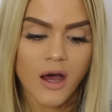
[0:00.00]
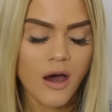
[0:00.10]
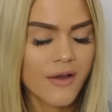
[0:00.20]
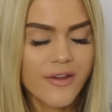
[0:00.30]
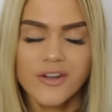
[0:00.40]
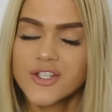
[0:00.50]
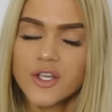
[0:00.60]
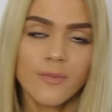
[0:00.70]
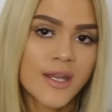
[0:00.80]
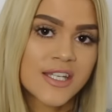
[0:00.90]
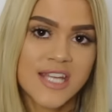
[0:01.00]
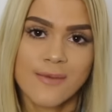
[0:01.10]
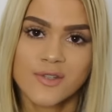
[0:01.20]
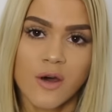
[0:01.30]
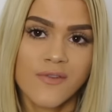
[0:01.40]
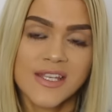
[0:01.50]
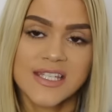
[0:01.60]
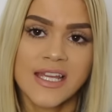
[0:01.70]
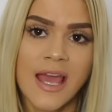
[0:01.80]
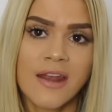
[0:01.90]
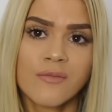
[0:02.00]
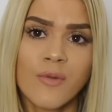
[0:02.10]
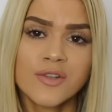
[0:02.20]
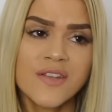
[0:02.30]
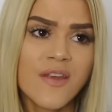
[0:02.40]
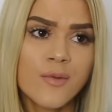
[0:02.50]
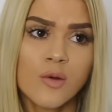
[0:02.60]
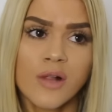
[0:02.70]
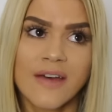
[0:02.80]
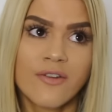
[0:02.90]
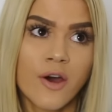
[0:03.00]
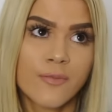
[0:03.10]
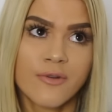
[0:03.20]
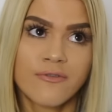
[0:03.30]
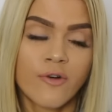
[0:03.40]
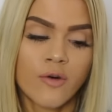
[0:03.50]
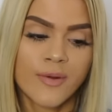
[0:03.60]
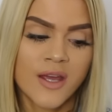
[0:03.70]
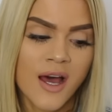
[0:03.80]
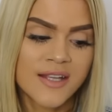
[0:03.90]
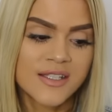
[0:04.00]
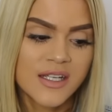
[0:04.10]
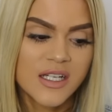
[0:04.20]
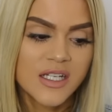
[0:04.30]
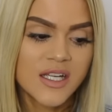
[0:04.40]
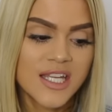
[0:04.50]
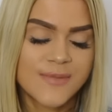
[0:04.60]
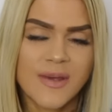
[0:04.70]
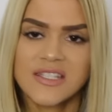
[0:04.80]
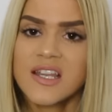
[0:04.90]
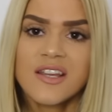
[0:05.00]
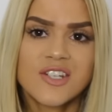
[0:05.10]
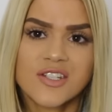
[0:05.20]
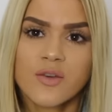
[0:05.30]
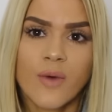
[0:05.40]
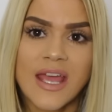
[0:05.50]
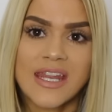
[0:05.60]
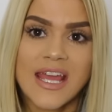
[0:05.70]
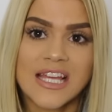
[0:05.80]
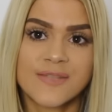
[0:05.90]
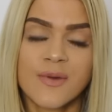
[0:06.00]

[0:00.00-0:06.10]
Oh, there's so many tips, obviously, and most of them you will have heard before because it's basically just the way it is.